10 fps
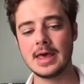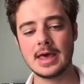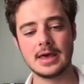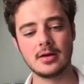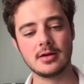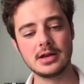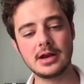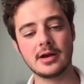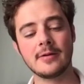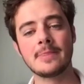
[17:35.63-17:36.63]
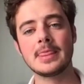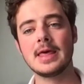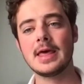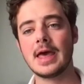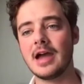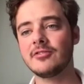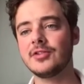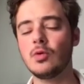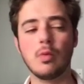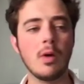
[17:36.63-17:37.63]
And on Near,
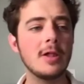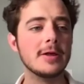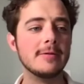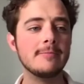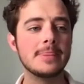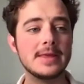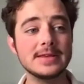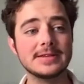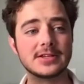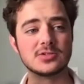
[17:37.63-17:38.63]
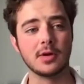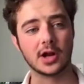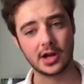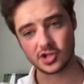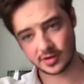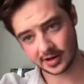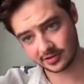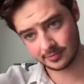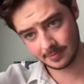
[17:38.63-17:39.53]
every wallet is a smart contract.